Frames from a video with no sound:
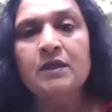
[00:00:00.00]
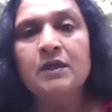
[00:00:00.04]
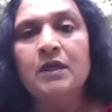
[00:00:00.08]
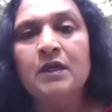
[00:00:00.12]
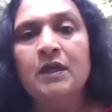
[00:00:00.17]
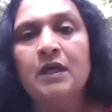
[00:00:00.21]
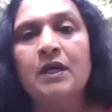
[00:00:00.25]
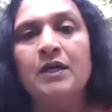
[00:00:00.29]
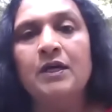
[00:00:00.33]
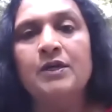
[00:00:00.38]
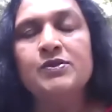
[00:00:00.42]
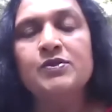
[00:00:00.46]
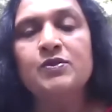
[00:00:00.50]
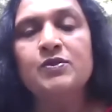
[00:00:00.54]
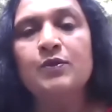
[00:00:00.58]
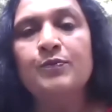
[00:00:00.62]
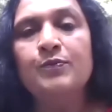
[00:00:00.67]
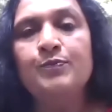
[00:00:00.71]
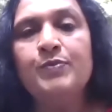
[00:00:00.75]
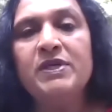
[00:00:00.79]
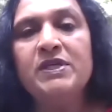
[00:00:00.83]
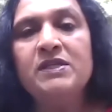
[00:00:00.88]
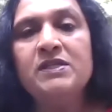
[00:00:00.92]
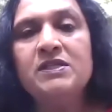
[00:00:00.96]
uh, so
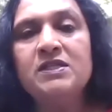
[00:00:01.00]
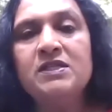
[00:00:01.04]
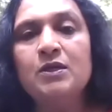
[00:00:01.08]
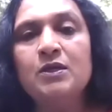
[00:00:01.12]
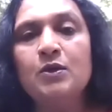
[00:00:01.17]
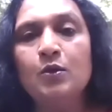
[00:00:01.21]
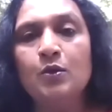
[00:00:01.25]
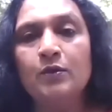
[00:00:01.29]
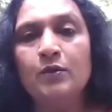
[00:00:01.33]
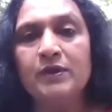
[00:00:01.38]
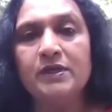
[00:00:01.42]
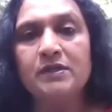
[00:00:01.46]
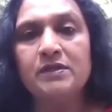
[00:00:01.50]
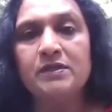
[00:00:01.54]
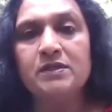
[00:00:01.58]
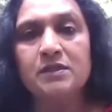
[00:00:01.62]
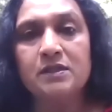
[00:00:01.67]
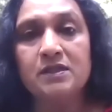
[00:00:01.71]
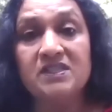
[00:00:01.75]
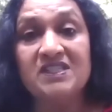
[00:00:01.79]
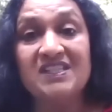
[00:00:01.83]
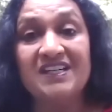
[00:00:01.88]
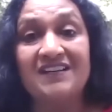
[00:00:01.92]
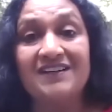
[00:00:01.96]
pcos
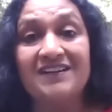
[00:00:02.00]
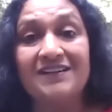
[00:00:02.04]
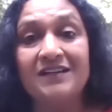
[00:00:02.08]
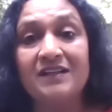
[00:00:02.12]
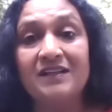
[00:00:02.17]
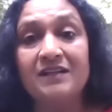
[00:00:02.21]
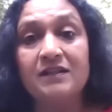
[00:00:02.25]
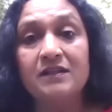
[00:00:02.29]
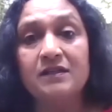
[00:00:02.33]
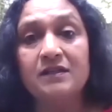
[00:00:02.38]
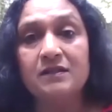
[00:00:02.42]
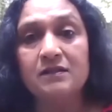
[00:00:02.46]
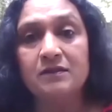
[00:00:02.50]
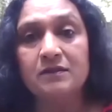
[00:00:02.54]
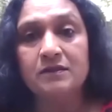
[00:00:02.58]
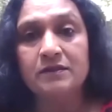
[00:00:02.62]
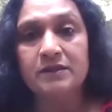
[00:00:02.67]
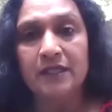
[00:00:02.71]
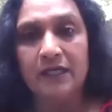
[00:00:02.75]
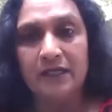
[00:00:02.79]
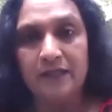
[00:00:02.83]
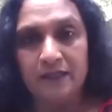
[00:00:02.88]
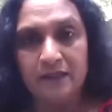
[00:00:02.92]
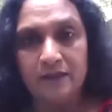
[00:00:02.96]
is a clinical
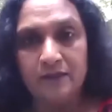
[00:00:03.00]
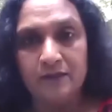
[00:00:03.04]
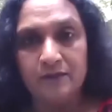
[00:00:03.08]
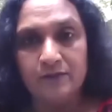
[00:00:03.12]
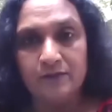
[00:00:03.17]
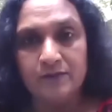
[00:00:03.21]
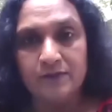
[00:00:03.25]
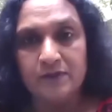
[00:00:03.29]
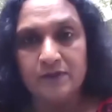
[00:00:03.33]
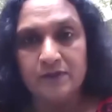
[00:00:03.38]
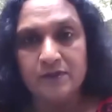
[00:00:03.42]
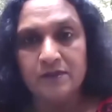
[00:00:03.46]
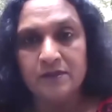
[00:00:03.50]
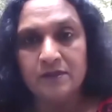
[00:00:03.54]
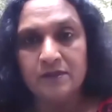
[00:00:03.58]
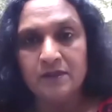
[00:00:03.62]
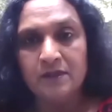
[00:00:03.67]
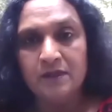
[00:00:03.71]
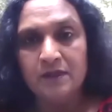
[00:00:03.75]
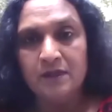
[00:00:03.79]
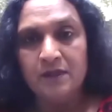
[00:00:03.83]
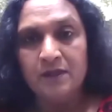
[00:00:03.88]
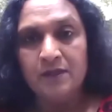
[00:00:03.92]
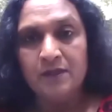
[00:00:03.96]
diagnosis
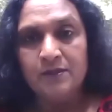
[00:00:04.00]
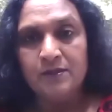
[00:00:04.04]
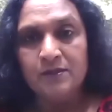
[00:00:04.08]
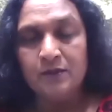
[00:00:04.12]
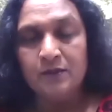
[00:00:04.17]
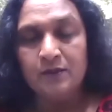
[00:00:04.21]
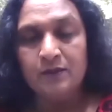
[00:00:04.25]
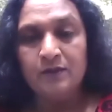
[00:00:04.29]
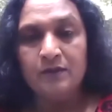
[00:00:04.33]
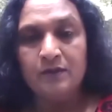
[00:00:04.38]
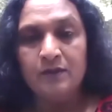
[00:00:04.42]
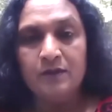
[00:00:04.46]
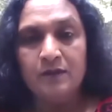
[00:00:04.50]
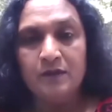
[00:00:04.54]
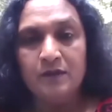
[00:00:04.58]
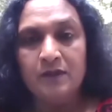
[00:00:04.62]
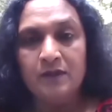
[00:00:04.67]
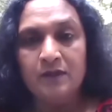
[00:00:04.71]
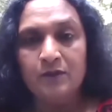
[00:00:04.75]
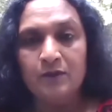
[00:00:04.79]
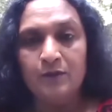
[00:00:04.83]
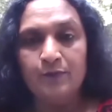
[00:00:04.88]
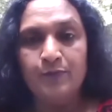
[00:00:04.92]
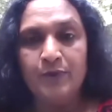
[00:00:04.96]
so you
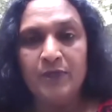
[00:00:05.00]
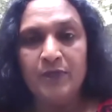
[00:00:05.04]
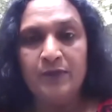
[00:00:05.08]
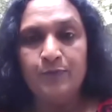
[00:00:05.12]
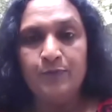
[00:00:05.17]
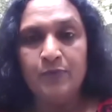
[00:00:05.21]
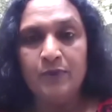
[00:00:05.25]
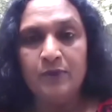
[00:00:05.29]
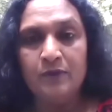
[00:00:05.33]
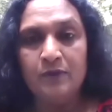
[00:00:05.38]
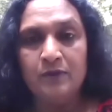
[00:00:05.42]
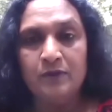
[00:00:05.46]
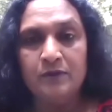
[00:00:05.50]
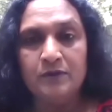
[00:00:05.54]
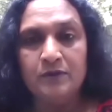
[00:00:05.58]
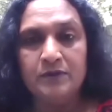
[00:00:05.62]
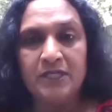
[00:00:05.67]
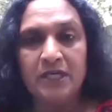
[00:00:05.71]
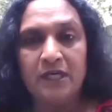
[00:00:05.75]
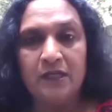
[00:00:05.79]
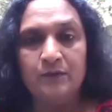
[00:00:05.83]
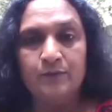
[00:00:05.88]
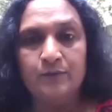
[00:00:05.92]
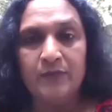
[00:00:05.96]
know people
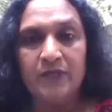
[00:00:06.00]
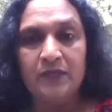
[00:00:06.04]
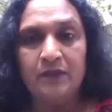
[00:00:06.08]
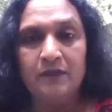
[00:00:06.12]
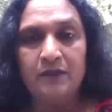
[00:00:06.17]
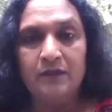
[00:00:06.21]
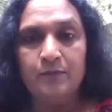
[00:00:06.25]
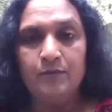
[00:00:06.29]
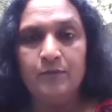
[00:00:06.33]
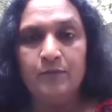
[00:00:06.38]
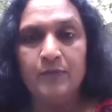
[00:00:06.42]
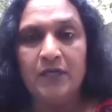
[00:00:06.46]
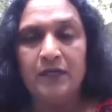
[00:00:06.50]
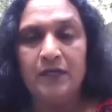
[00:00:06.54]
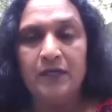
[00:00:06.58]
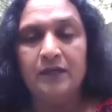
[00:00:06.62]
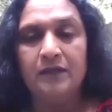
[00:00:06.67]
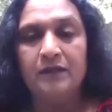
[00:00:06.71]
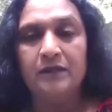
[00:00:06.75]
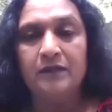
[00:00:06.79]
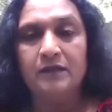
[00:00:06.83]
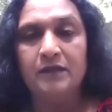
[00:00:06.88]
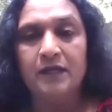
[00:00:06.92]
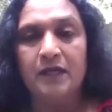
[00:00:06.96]
tell me
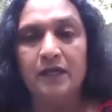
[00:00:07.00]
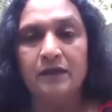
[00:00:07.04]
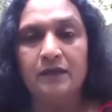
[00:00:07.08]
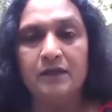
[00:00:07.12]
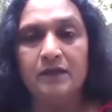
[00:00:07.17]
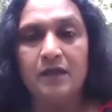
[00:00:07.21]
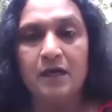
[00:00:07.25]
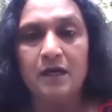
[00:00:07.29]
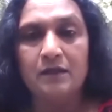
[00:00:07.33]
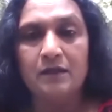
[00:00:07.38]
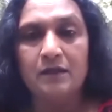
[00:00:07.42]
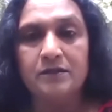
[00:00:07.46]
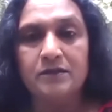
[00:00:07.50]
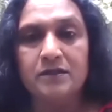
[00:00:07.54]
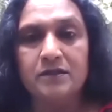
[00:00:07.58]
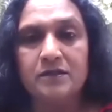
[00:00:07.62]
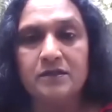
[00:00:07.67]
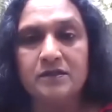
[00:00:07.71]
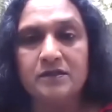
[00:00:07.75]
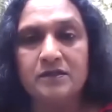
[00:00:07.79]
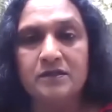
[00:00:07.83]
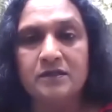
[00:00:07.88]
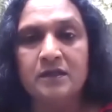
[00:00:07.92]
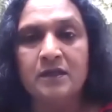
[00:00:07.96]
my
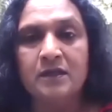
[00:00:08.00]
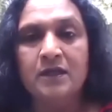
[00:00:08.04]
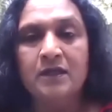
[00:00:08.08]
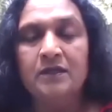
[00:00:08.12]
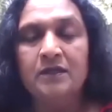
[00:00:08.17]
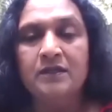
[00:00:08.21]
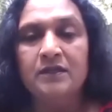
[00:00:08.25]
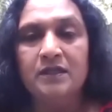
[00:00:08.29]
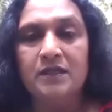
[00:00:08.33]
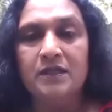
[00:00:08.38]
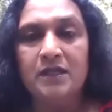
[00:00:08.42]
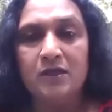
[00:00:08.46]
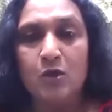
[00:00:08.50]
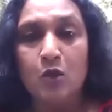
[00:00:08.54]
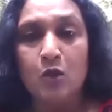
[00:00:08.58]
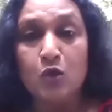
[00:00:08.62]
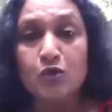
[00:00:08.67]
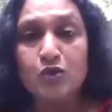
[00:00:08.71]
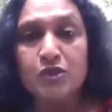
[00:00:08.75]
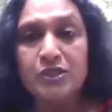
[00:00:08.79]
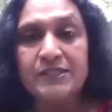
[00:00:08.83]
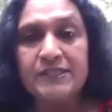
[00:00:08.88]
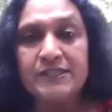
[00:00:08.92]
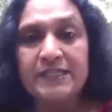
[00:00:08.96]
gynecologist did an
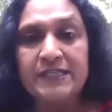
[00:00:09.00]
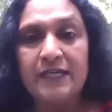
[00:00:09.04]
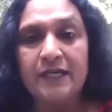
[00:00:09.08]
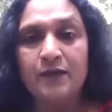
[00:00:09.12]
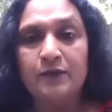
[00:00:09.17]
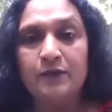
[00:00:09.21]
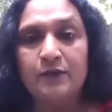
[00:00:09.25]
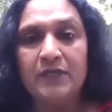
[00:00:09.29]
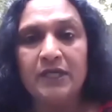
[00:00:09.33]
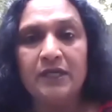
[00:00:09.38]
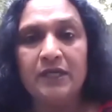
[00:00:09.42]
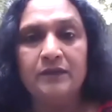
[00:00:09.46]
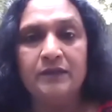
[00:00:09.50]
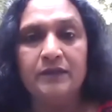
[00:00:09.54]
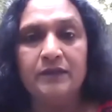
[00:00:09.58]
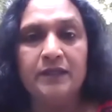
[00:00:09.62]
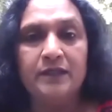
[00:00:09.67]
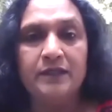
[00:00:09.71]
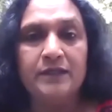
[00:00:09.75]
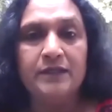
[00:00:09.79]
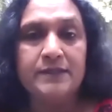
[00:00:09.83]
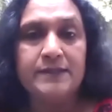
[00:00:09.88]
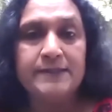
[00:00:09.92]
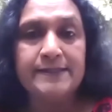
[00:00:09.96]
ultrasound and they
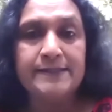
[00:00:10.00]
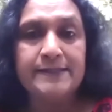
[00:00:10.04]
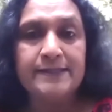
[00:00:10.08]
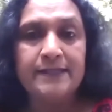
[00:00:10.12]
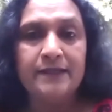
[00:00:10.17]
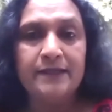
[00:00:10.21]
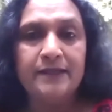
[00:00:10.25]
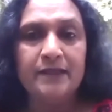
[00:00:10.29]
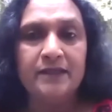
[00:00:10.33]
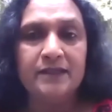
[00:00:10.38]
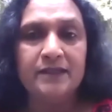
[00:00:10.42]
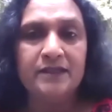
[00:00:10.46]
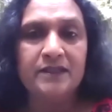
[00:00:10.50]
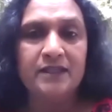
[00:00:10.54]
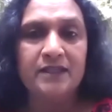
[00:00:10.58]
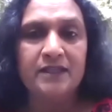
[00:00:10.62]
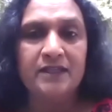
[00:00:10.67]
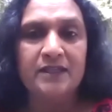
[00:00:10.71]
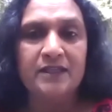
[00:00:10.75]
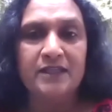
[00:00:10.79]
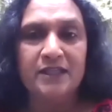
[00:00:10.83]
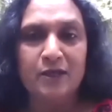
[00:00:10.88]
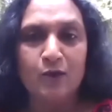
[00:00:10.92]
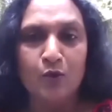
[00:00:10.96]
didn't see anything
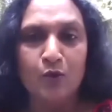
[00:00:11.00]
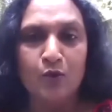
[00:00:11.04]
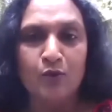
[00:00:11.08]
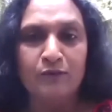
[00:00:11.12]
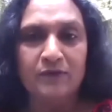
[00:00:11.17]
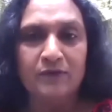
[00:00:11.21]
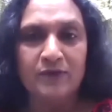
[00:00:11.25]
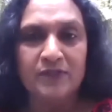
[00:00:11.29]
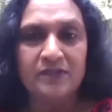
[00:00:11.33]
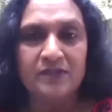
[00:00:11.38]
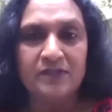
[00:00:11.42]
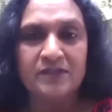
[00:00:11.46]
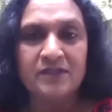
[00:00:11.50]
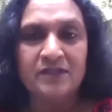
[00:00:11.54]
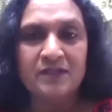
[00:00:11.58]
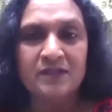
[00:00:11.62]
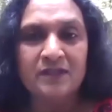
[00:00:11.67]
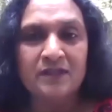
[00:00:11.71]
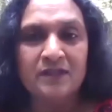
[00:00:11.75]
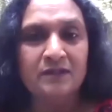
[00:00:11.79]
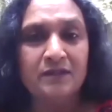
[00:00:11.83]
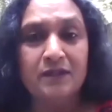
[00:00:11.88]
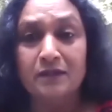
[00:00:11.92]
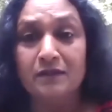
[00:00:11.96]
in the ovaries.
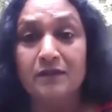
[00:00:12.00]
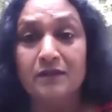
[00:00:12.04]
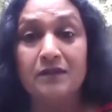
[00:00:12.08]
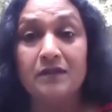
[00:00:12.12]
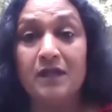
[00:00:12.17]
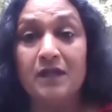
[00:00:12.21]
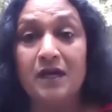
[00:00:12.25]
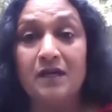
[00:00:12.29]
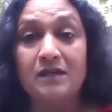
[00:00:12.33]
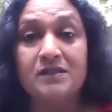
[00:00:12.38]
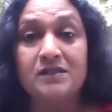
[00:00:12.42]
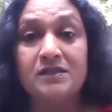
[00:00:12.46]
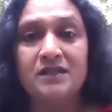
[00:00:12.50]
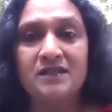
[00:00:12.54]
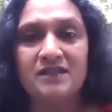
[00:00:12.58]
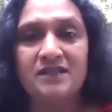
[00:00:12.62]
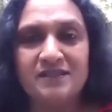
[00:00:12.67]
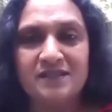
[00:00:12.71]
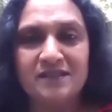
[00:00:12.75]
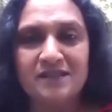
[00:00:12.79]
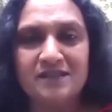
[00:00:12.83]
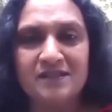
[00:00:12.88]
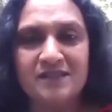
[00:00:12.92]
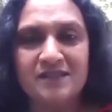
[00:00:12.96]
Yeah. They did not see
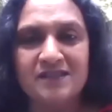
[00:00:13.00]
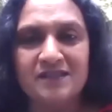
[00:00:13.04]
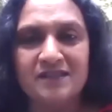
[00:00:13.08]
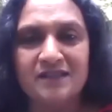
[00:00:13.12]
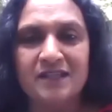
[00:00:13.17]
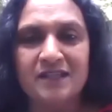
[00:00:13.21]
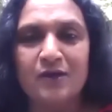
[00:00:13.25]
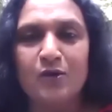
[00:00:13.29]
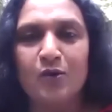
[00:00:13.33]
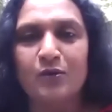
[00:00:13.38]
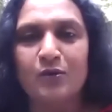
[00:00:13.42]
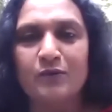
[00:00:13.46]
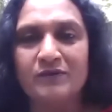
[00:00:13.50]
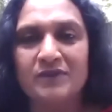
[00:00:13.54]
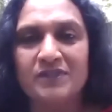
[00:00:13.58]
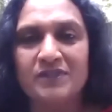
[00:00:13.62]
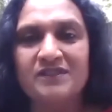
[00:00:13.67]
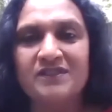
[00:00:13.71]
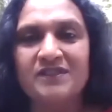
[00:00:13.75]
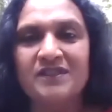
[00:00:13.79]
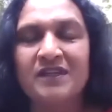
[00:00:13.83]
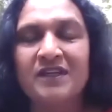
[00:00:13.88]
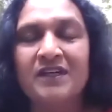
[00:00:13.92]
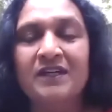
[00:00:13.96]
cysts in the ovaries.